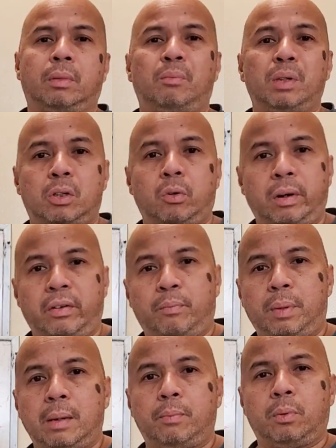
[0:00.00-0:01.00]
the majority of
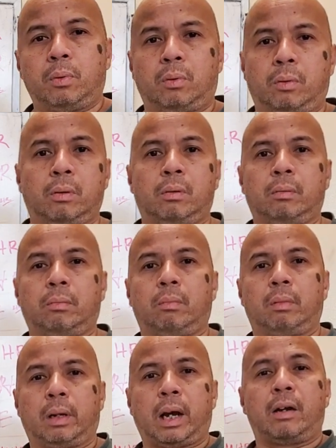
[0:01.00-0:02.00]
people
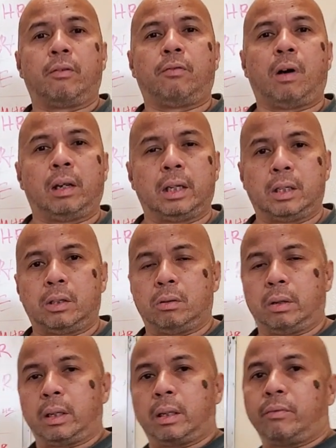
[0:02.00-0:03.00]
kind of fall
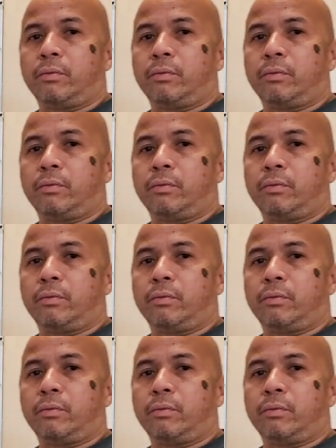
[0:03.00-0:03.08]
into it.